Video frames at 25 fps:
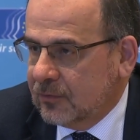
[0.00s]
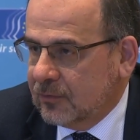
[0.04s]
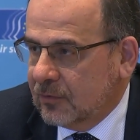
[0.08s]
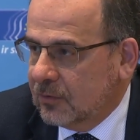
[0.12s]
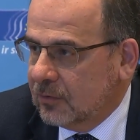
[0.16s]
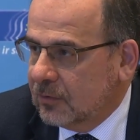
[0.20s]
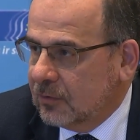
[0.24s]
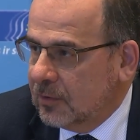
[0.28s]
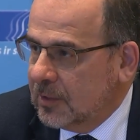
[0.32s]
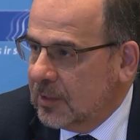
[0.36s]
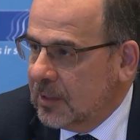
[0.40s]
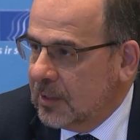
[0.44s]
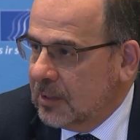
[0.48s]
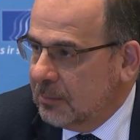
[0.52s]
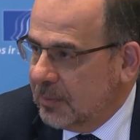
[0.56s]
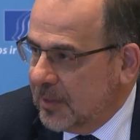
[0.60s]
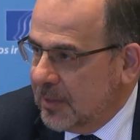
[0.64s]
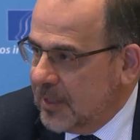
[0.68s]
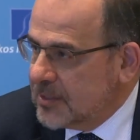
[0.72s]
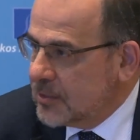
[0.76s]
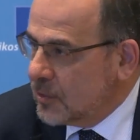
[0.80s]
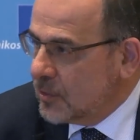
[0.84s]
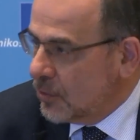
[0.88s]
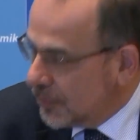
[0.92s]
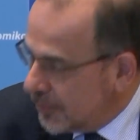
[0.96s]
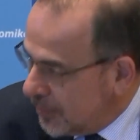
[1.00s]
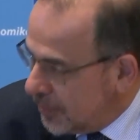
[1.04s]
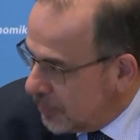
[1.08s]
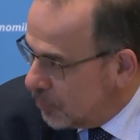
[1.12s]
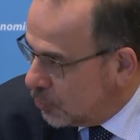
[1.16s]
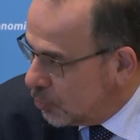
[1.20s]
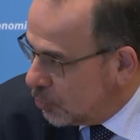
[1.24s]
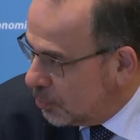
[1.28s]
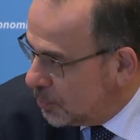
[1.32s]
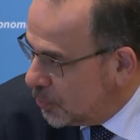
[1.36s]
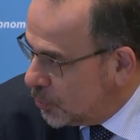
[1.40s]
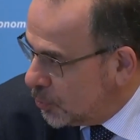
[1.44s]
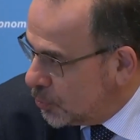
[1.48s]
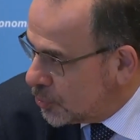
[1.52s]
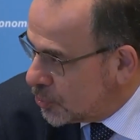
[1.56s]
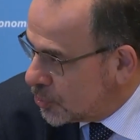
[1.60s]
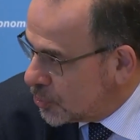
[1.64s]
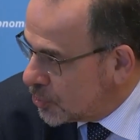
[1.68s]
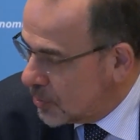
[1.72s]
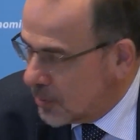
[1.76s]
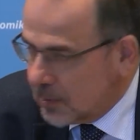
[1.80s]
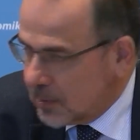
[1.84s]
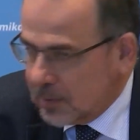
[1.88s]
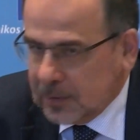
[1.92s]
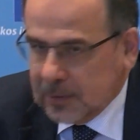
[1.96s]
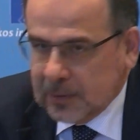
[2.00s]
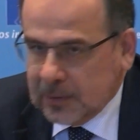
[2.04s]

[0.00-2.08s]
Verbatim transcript: So please continue to push,